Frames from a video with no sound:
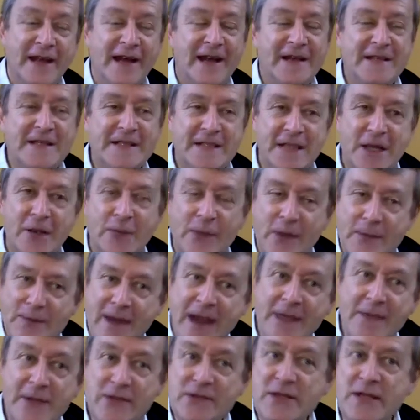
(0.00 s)
And so we
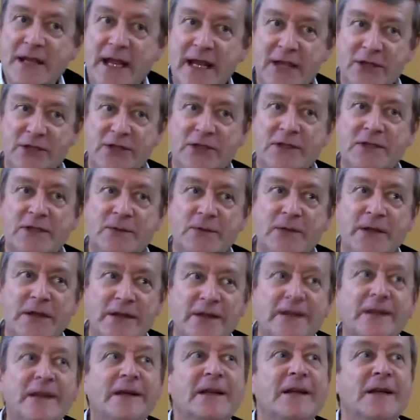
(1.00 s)
made those connections
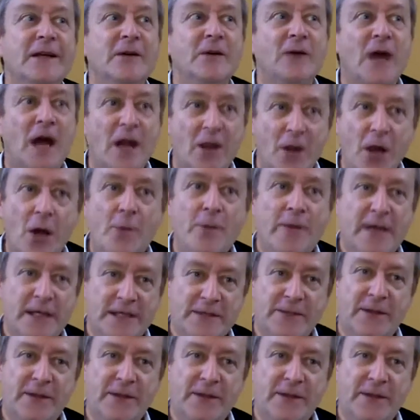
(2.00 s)
with a common